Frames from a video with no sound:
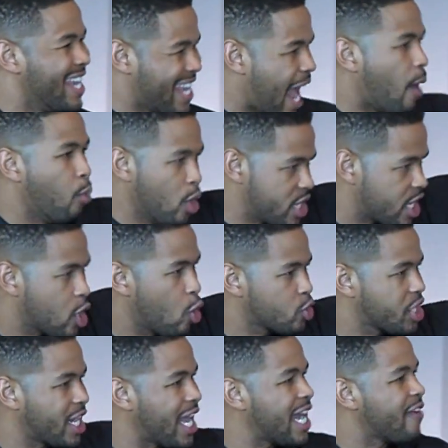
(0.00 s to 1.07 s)
Yeah, I wanted to go
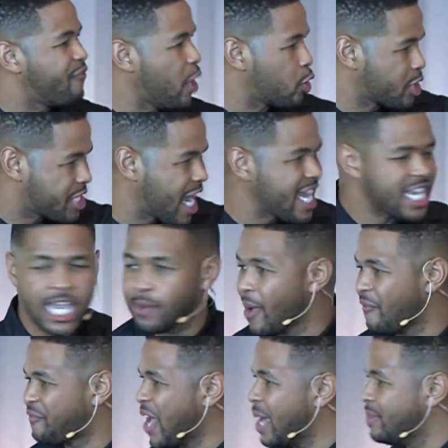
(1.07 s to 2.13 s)
to the NFL to take care of my
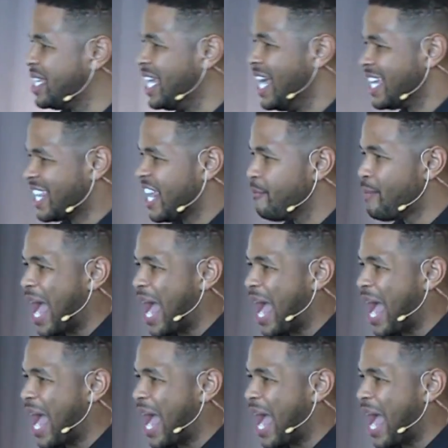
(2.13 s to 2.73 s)
family, give